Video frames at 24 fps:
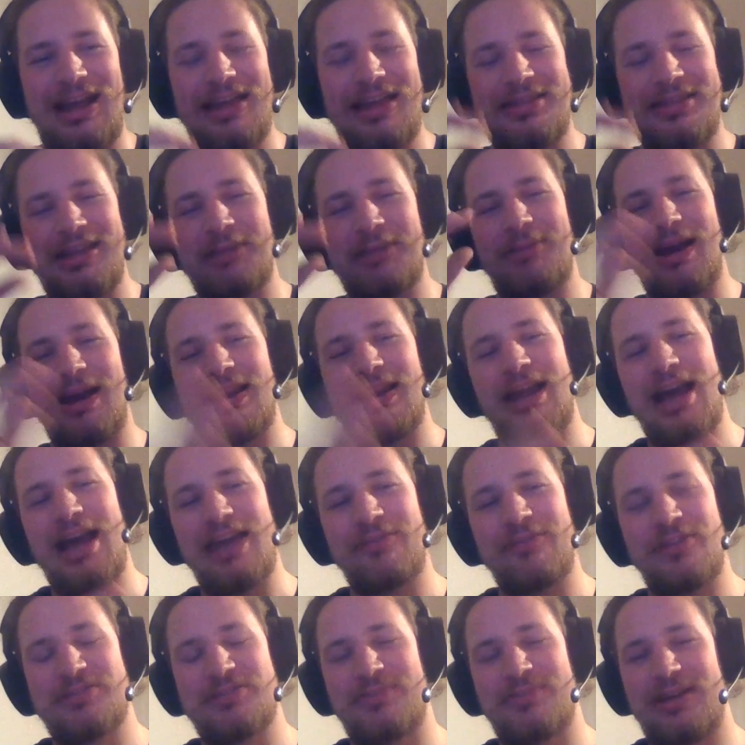I think my
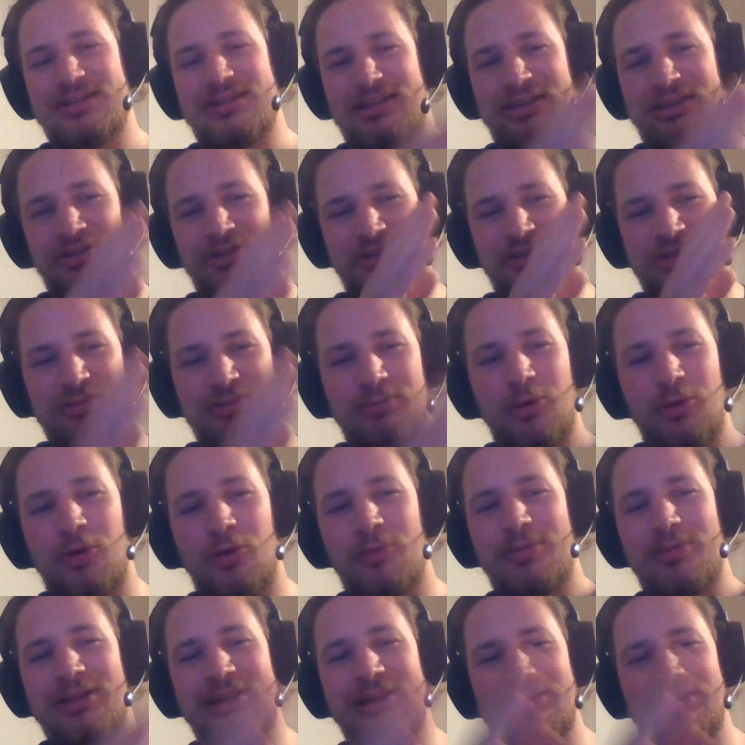life is basically just
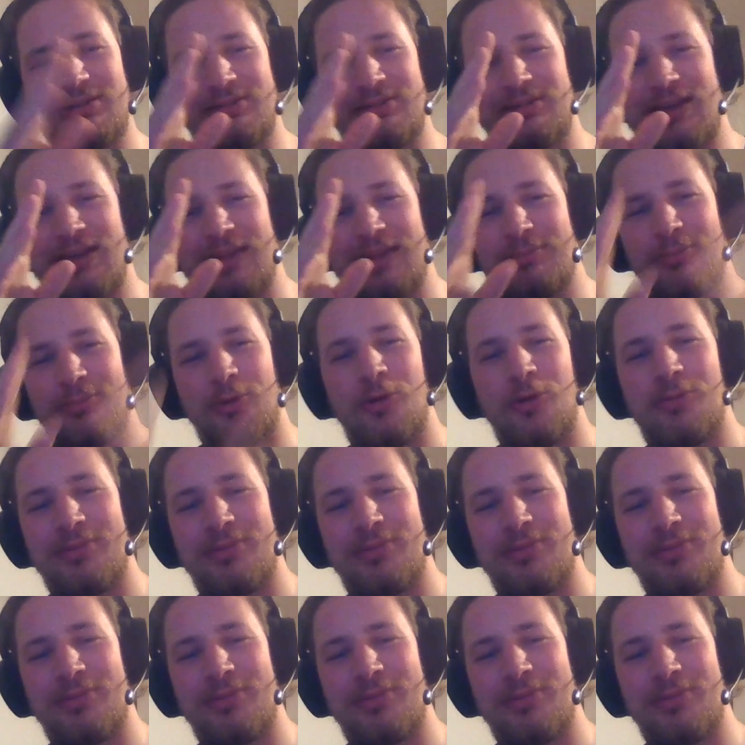moment, and